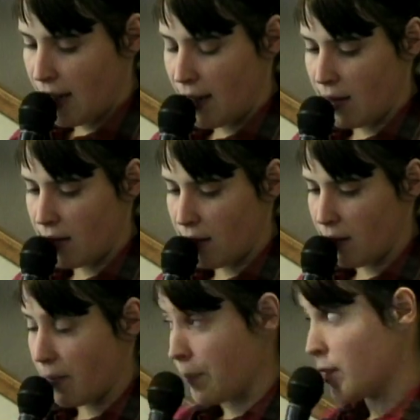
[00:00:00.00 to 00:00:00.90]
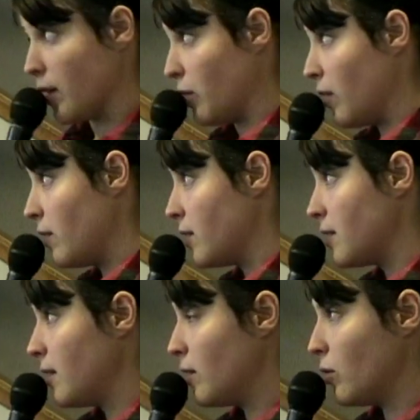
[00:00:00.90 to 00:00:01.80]
And um, so I tried to
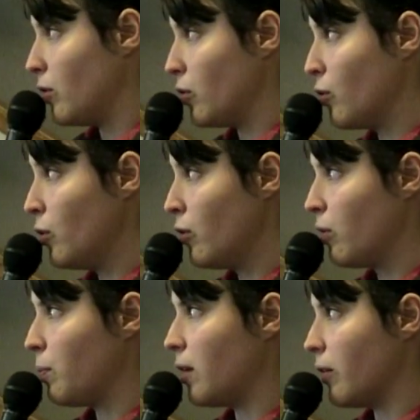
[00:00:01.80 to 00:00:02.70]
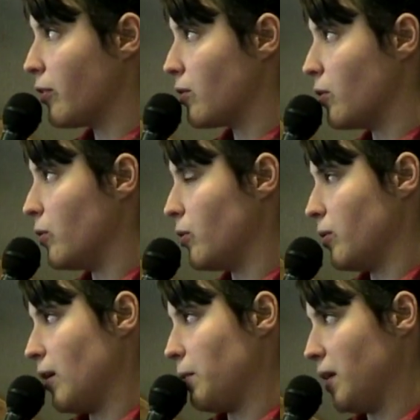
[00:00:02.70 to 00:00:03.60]
stick to the truth, but also,
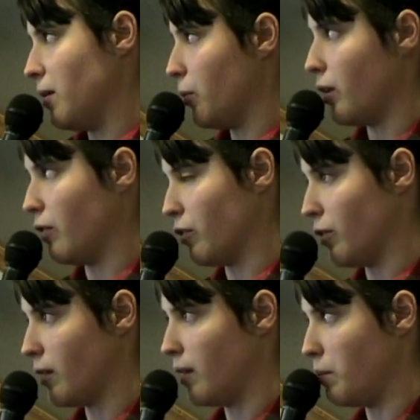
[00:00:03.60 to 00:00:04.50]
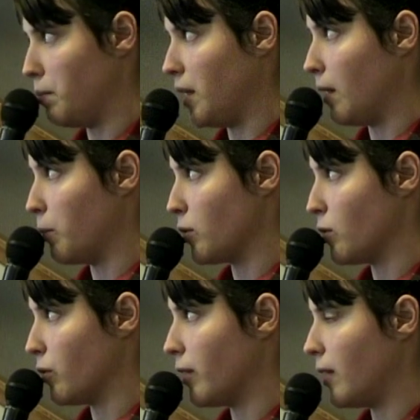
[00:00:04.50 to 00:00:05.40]
I mean, whatever, it became a
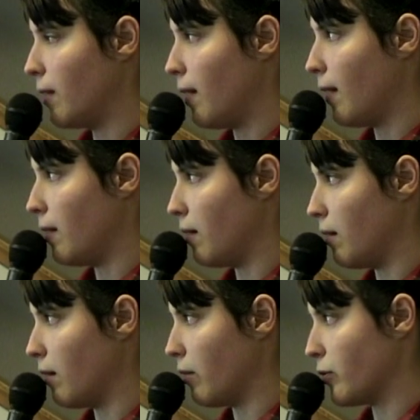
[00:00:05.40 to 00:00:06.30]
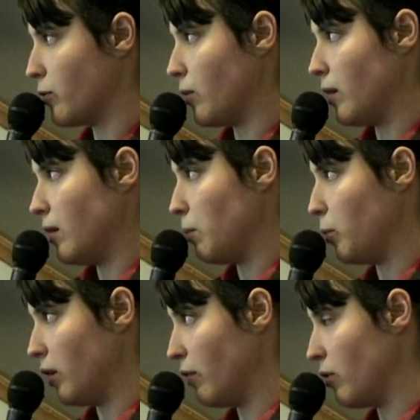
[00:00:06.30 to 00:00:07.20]
story. And also I didn't
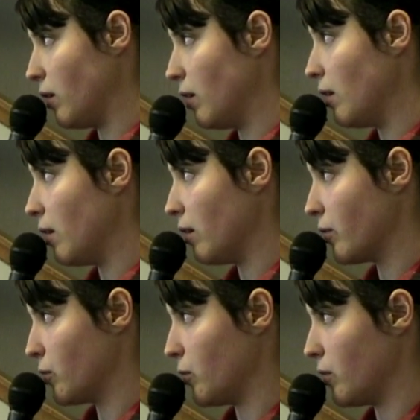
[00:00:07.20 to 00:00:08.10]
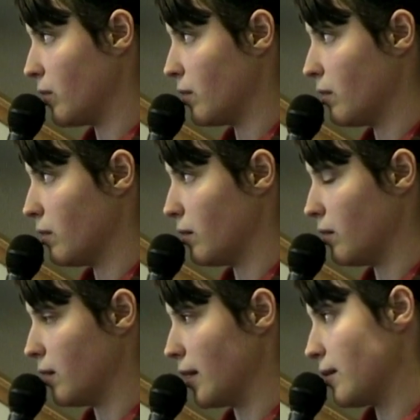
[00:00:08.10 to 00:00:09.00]
put everything in there, so it's
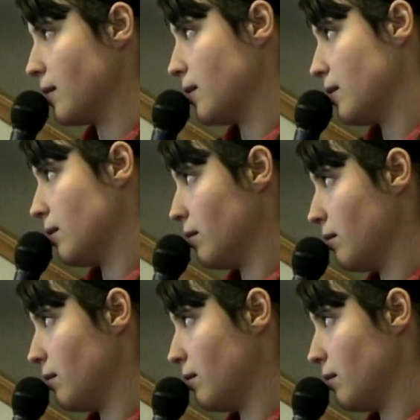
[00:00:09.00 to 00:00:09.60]
that's